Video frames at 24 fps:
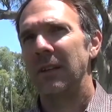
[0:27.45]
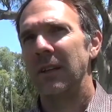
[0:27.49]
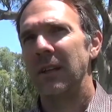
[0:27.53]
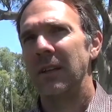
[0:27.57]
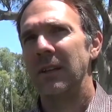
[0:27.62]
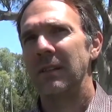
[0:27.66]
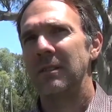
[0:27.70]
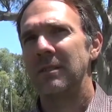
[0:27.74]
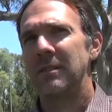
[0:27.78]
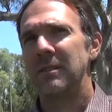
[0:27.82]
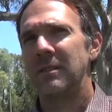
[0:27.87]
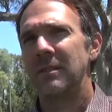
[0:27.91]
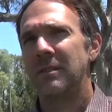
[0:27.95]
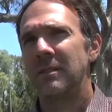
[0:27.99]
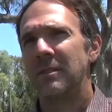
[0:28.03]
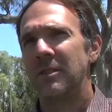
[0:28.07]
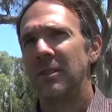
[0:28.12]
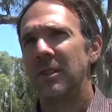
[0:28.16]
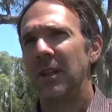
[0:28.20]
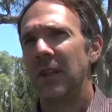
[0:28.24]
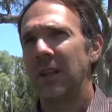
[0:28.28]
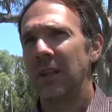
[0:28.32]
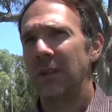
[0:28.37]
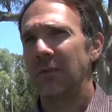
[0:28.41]
there's
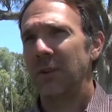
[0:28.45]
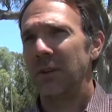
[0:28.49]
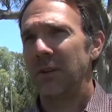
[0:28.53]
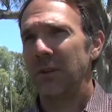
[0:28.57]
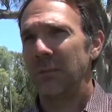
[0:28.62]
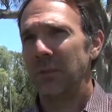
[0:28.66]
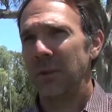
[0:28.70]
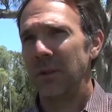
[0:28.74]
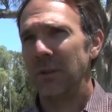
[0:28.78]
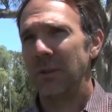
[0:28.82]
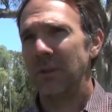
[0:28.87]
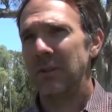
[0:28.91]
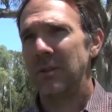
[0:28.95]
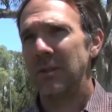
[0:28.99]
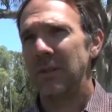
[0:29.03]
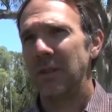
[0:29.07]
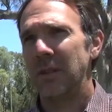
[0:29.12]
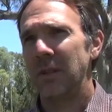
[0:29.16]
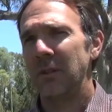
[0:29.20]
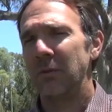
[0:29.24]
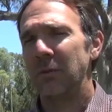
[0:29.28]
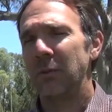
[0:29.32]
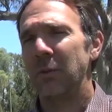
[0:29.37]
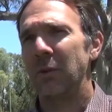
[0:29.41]
genetic
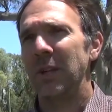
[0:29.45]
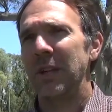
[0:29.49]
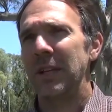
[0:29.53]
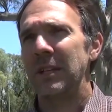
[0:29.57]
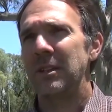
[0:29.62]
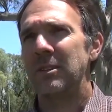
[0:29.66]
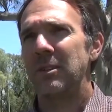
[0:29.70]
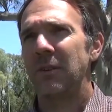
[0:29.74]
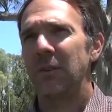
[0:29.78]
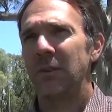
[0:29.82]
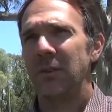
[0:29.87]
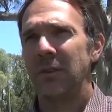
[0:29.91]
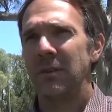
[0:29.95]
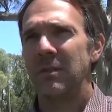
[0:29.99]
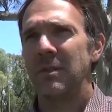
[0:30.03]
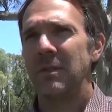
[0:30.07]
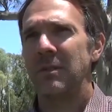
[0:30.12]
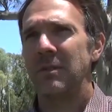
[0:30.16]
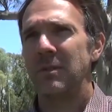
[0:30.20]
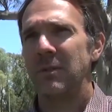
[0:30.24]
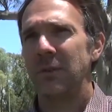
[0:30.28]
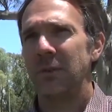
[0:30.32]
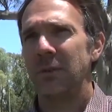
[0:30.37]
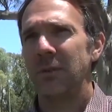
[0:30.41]
variability for heat
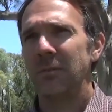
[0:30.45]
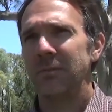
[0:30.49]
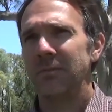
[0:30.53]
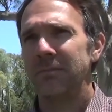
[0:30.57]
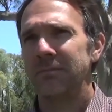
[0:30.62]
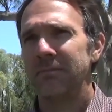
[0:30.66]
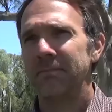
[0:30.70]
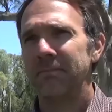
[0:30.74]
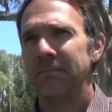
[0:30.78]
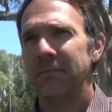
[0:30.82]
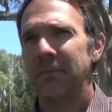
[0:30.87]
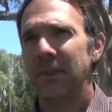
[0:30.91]
tolerance in sorghum.